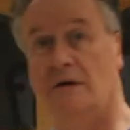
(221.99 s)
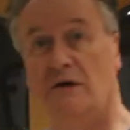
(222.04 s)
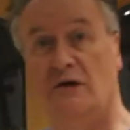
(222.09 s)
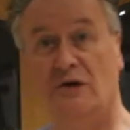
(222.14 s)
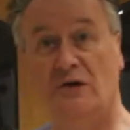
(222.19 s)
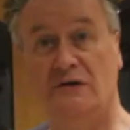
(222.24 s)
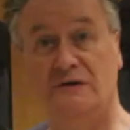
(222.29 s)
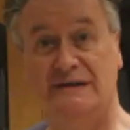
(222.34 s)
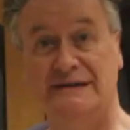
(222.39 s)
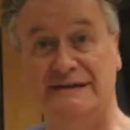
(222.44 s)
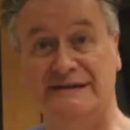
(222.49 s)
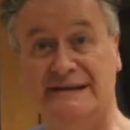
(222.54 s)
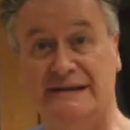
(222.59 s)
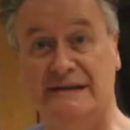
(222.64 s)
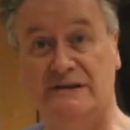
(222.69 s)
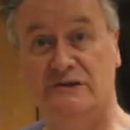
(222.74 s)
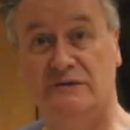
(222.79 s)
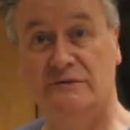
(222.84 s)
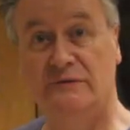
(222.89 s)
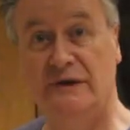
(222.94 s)

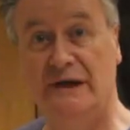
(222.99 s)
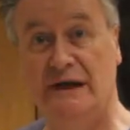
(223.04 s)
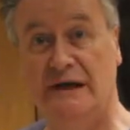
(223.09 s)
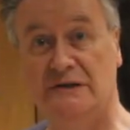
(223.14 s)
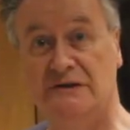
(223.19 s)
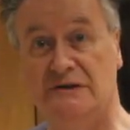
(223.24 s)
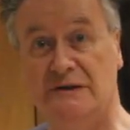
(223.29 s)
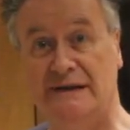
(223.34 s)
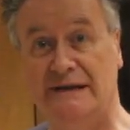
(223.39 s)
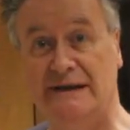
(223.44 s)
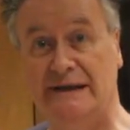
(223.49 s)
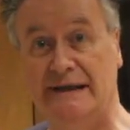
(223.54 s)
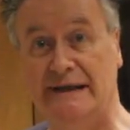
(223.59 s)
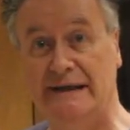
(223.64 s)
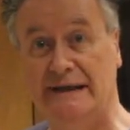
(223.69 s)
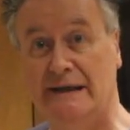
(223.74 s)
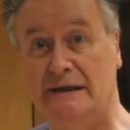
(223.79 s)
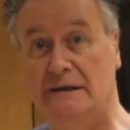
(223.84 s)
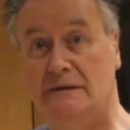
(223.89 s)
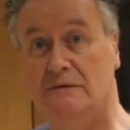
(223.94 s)
condensation reaction kicking
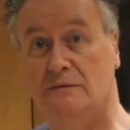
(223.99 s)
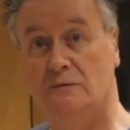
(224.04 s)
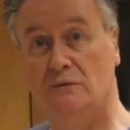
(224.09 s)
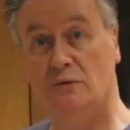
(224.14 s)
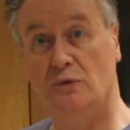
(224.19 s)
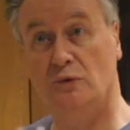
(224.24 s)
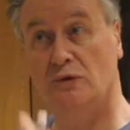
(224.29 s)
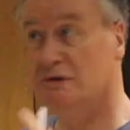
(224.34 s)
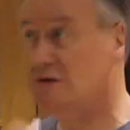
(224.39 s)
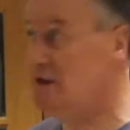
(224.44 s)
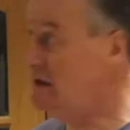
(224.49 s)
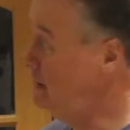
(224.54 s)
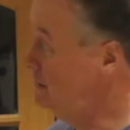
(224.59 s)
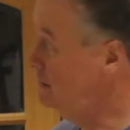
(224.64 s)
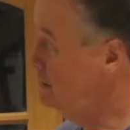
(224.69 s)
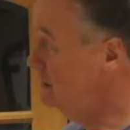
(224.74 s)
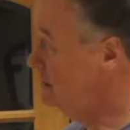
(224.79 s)
out water